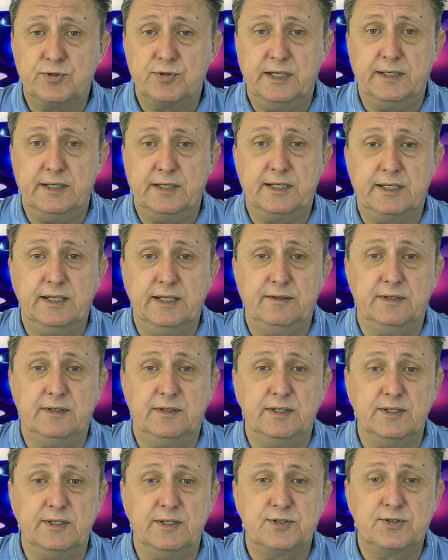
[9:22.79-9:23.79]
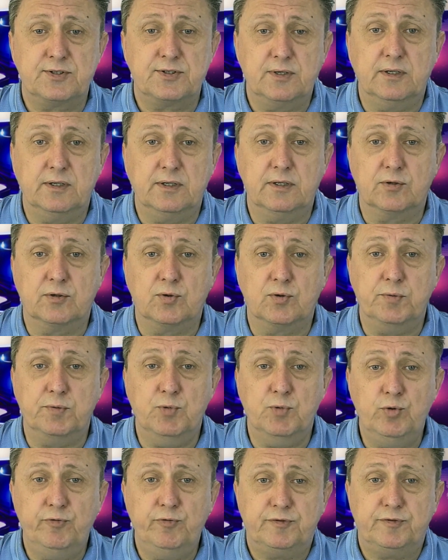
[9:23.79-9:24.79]
and again this could
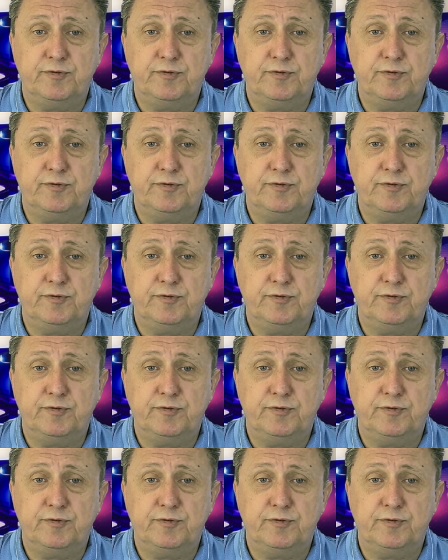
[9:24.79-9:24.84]
move,